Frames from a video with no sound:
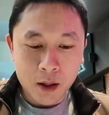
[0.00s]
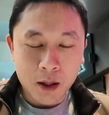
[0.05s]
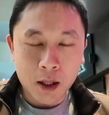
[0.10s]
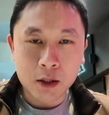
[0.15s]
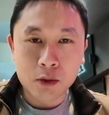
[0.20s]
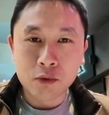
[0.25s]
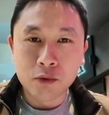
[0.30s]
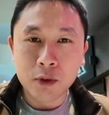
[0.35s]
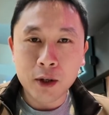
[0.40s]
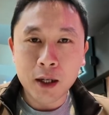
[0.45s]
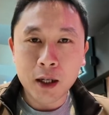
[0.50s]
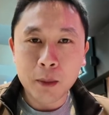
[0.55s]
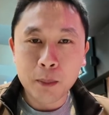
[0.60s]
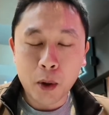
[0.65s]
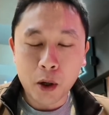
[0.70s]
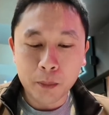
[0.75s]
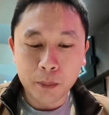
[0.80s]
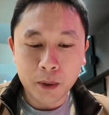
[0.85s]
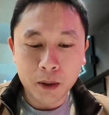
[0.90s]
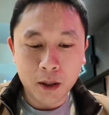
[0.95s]
that's really
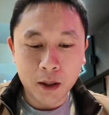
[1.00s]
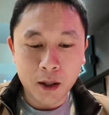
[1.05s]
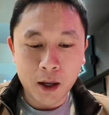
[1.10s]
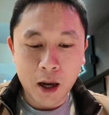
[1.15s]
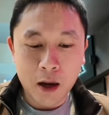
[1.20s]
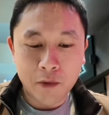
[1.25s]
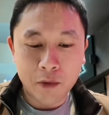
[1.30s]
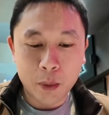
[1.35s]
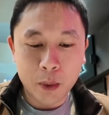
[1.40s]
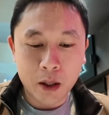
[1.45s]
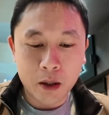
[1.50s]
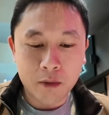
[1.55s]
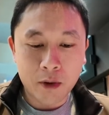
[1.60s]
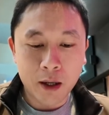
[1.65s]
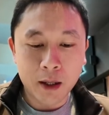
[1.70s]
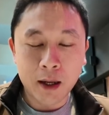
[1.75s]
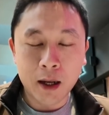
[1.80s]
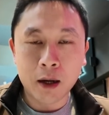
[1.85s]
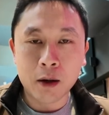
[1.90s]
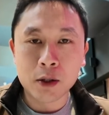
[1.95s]
popular everywhere
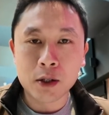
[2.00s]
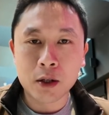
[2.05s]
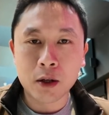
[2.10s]
right now.